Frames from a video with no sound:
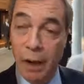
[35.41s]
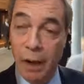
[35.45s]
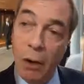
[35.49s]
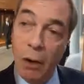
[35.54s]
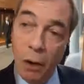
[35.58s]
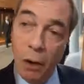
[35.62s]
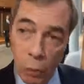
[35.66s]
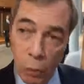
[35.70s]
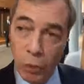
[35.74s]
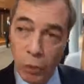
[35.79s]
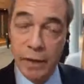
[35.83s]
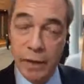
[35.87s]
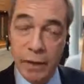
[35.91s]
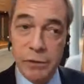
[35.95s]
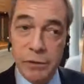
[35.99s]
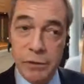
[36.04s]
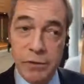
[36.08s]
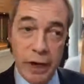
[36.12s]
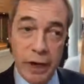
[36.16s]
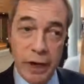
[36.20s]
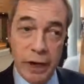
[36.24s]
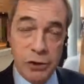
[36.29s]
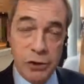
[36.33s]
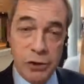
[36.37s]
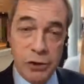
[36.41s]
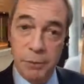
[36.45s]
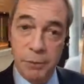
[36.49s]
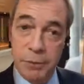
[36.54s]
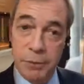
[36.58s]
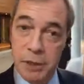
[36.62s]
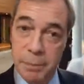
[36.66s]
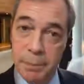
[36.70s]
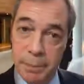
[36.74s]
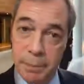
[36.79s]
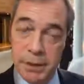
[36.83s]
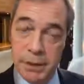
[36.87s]
What I think was very interesting
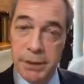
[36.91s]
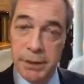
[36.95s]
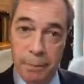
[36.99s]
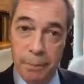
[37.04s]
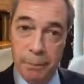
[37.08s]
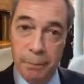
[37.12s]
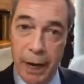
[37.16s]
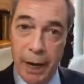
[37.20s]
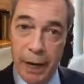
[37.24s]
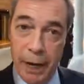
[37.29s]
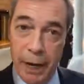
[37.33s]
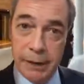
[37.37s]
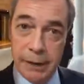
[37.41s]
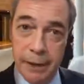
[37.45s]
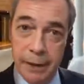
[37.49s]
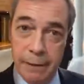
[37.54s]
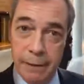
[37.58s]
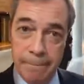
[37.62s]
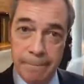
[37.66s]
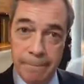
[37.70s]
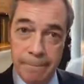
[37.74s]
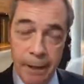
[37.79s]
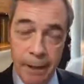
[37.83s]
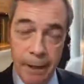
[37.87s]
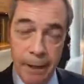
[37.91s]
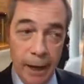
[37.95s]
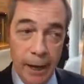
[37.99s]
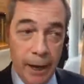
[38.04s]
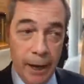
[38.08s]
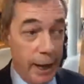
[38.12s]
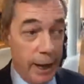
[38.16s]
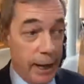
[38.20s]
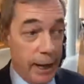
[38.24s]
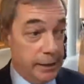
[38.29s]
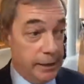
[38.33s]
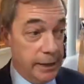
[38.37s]
was the bits on Brexit.
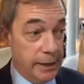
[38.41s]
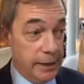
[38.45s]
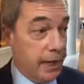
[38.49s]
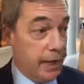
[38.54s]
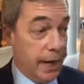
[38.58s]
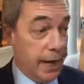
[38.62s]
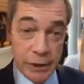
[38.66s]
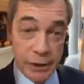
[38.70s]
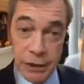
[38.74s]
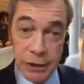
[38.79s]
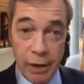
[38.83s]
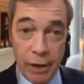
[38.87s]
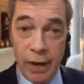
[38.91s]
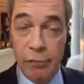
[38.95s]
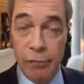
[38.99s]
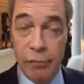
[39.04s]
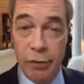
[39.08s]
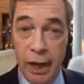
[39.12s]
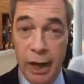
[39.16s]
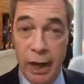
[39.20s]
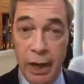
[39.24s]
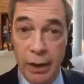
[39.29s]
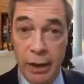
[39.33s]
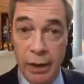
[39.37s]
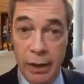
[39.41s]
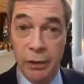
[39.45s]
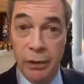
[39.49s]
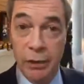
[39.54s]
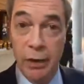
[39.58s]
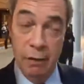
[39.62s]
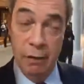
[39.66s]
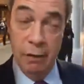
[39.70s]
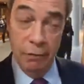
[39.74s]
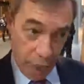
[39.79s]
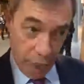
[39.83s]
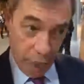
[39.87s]
He said he has a great regard
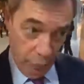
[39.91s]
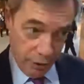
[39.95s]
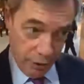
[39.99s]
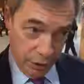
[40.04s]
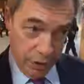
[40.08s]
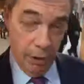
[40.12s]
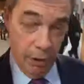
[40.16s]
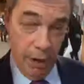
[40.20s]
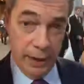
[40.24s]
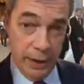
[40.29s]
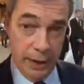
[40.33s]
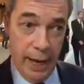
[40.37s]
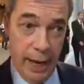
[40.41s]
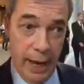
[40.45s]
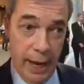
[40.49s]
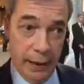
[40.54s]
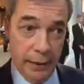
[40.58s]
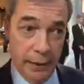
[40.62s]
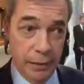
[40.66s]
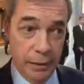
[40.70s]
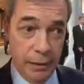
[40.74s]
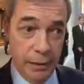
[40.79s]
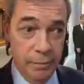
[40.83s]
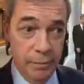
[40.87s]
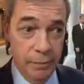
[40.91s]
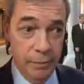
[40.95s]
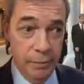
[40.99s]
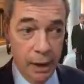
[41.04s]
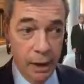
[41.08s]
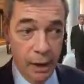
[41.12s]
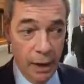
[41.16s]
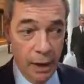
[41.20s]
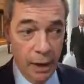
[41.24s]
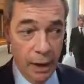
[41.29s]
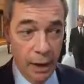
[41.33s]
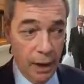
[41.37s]
for the United Kingdom.
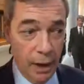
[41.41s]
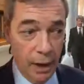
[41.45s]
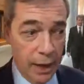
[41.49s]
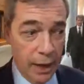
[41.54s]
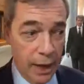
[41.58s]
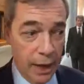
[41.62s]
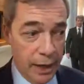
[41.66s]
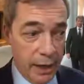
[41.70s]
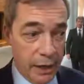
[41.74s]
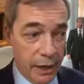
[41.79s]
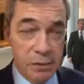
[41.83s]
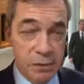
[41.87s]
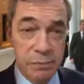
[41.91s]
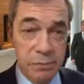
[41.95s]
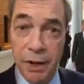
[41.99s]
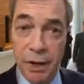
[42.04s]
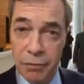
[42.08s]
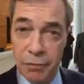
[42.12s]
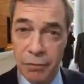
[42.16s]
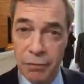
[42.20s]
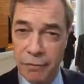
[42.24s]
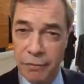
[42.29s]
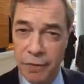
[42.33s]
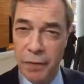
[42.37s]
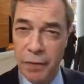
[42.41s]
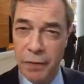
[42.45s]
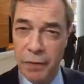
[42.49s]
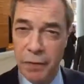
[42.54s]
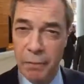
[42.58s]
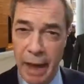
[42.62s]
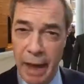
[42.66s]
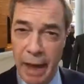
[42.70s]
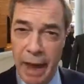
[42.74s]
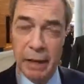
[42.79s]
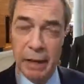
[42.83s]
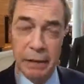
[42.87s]
His mother and father
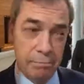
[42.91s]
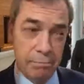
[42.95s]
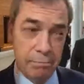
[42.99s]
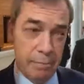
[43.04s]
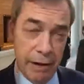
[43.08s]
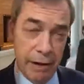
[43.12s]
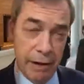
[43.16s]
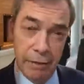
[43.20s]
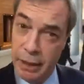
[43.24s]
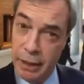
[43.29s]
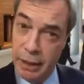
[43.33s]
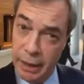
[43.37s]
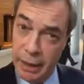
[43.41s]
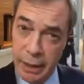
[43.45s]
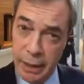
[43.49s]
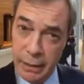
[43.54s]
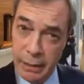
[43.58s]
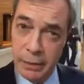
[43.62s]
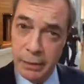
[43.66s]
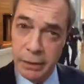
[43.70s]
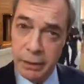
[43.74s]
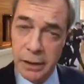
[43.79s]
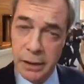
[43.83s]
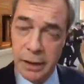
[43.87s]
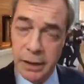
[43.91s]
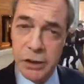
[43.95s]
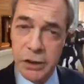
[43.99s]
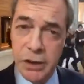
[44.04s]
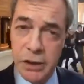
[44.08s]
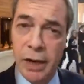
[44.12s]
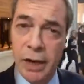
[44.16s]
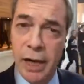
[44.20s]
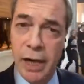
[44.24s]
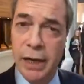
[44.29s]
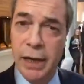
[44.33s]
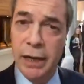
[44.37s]
met, married in England. He's
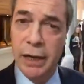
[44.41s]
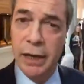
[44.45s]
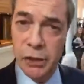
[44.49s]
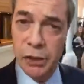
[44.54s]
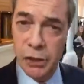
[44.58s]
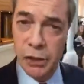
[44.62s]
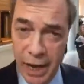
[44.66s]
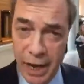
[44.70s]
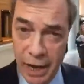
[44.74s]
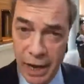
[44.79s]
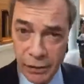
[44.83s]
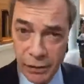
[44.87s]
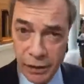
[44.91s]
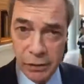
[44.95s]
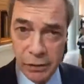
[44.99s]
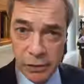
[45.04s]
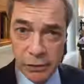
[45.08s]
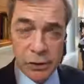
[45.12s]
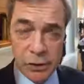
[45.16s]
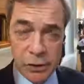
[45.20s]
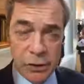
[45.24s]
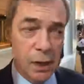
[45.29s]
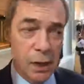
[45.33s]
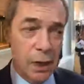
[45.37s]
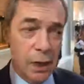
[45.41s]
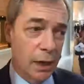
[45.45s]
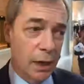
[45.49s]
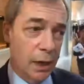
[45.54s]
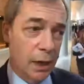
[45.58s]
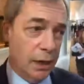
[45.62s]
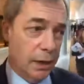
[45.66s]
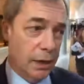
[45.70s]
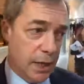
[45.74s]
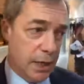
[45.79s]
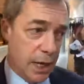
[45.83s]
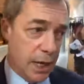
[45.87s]
got English nephews
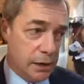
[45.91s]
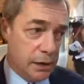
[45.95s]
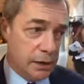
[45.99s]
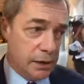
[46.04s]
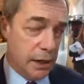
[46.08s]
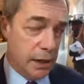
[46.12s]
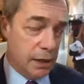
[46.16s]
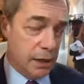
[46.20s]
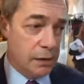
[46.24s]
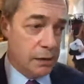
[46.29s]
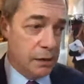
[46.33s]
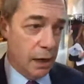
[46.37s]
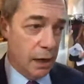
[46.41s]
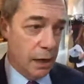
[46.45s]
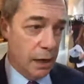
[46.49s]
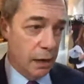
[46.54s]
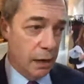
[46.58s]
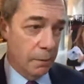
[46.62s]
and nieces.